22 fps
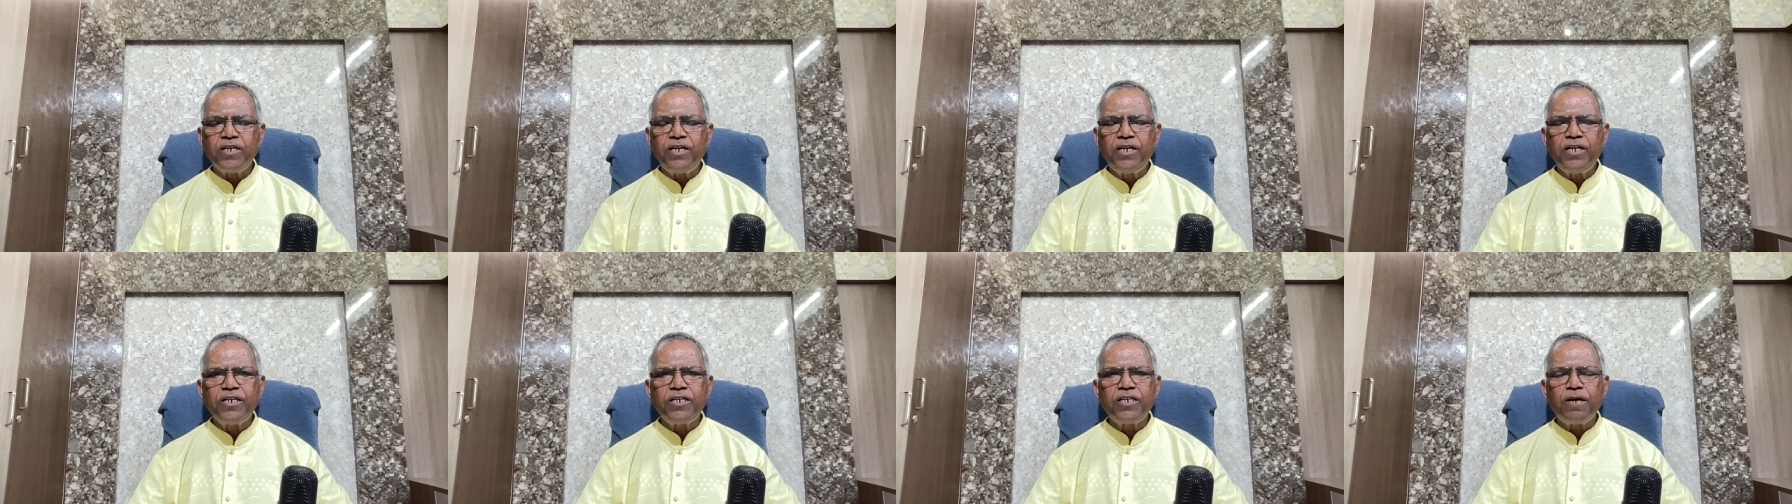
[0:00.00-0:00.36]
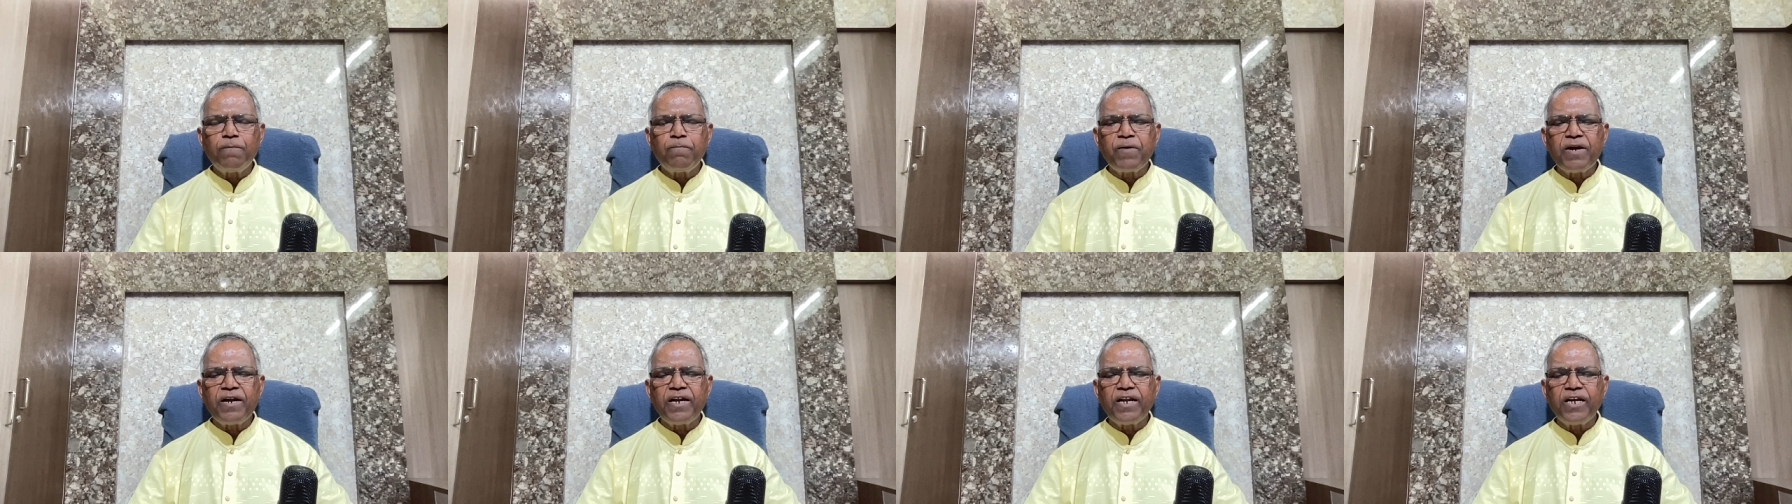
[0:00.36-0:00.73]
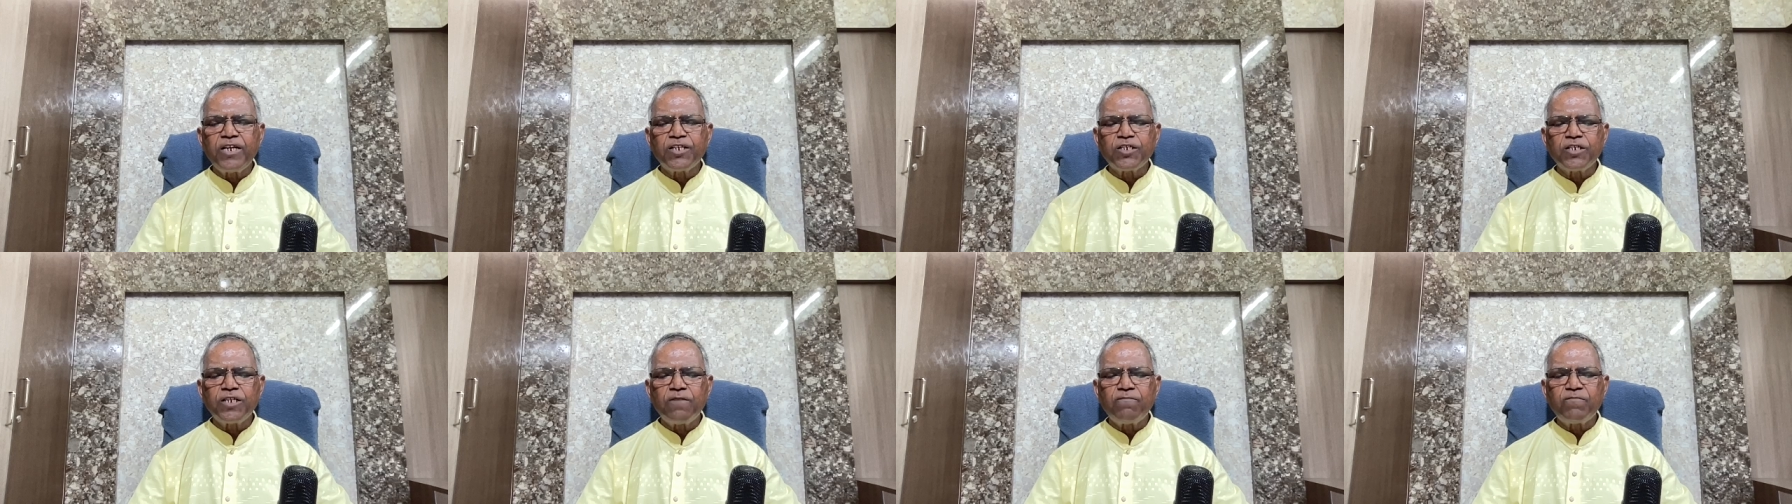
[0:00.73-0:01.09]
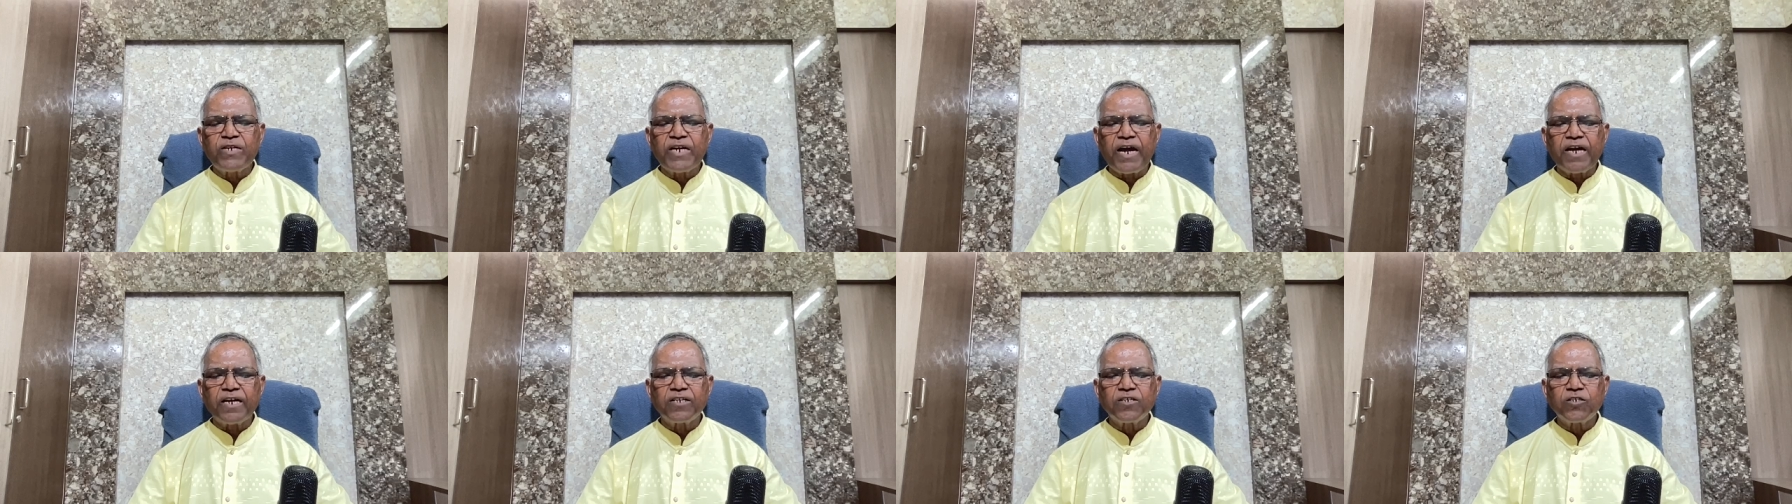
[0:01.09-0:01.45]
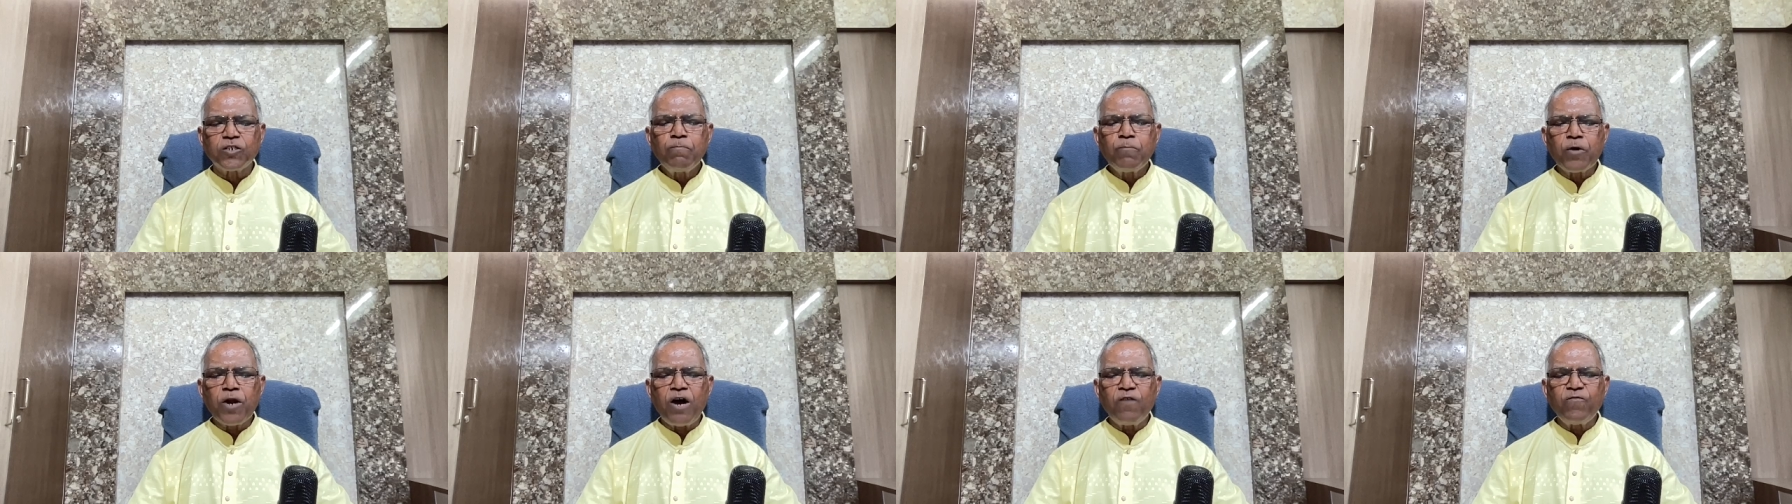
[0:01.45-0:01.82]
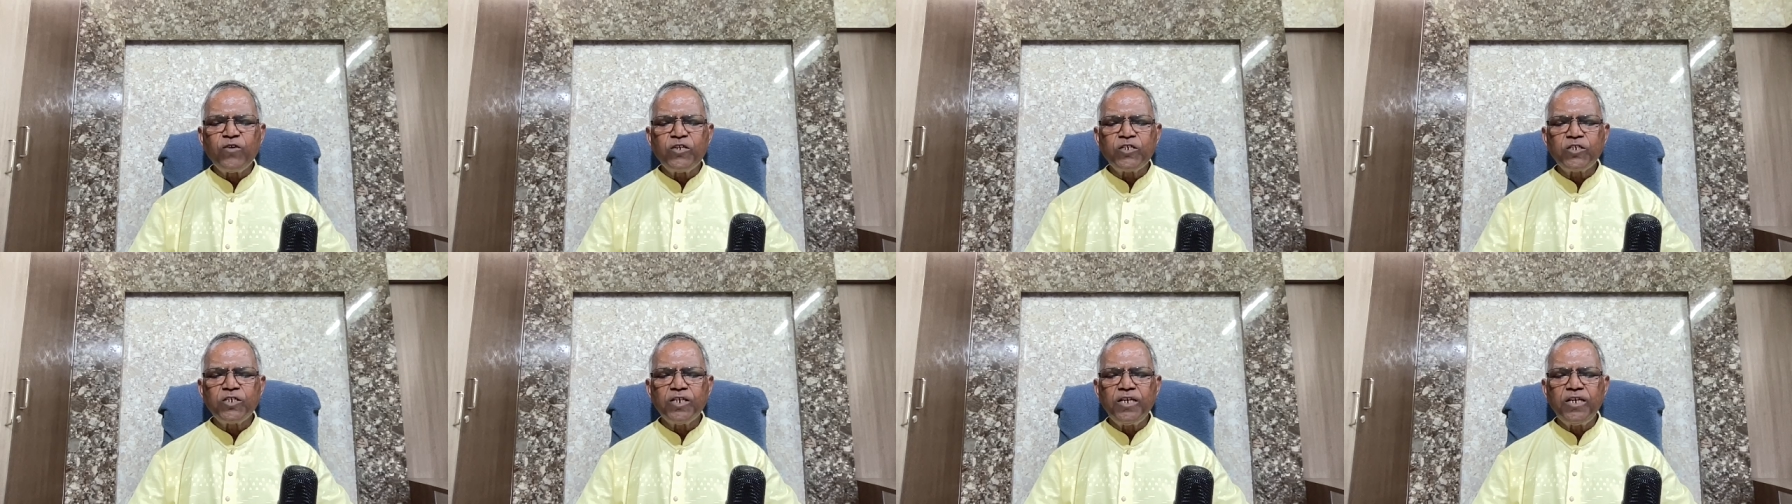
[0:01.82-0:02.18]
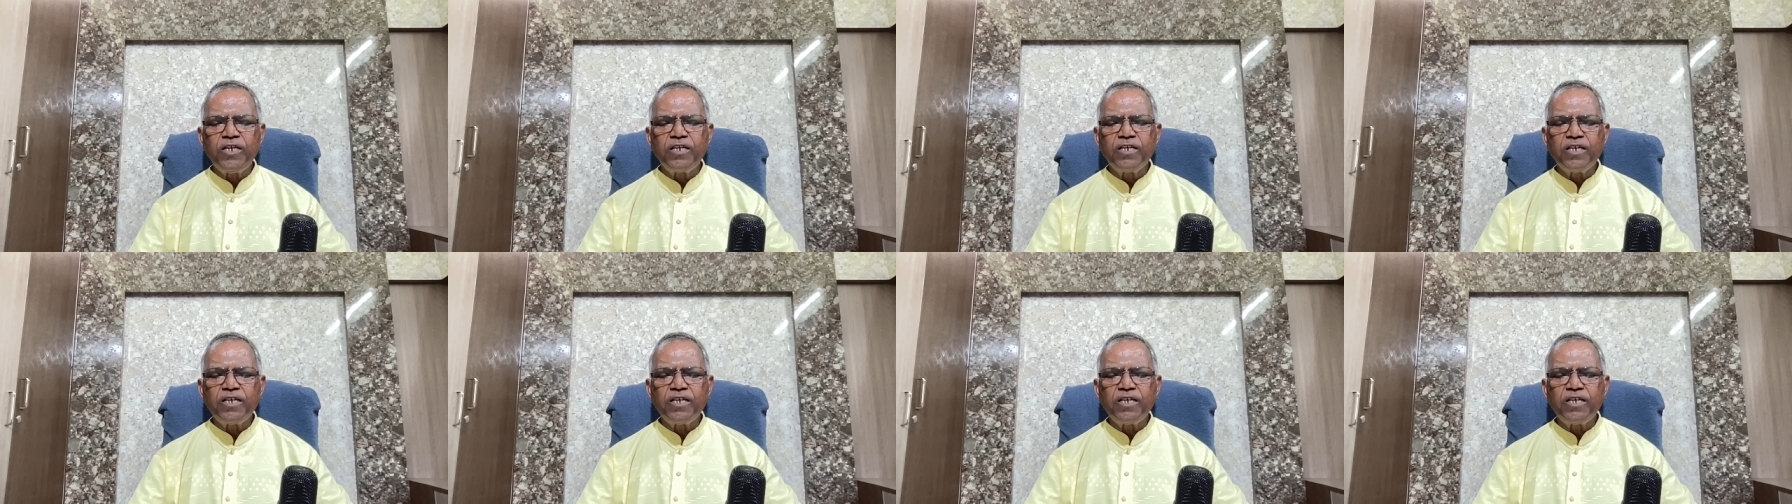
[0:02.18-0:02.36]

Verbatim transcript: interpretation of tongues, prophecy,